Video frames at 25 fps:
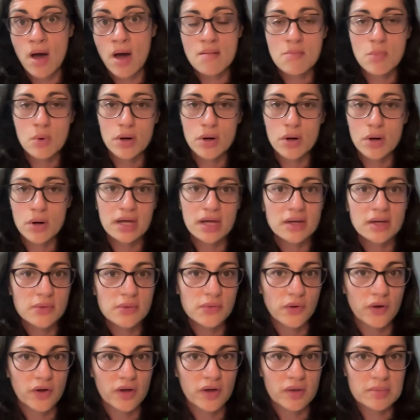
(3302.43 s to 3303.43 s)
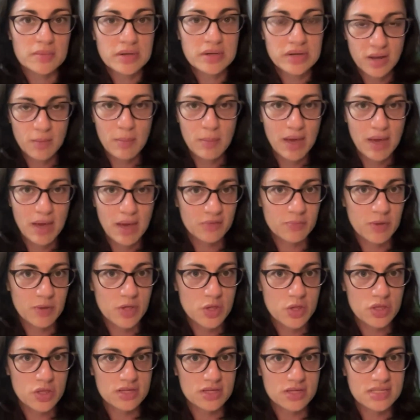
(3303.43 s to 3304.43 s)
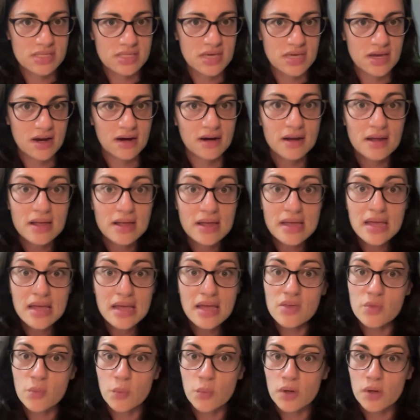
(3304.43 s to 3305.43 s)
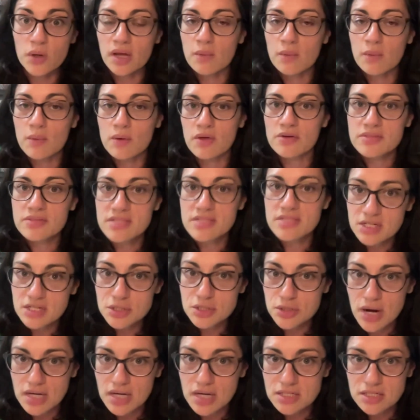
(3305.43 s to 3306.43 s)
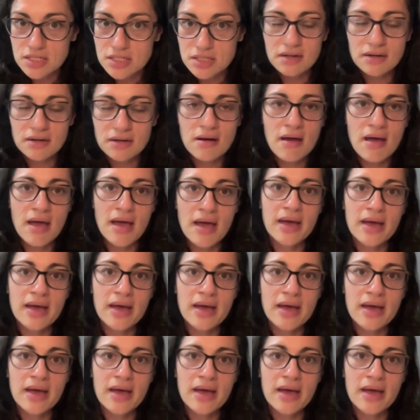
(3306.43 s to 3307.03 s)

Morgan, who's our community impact specialist there, is working with our state director,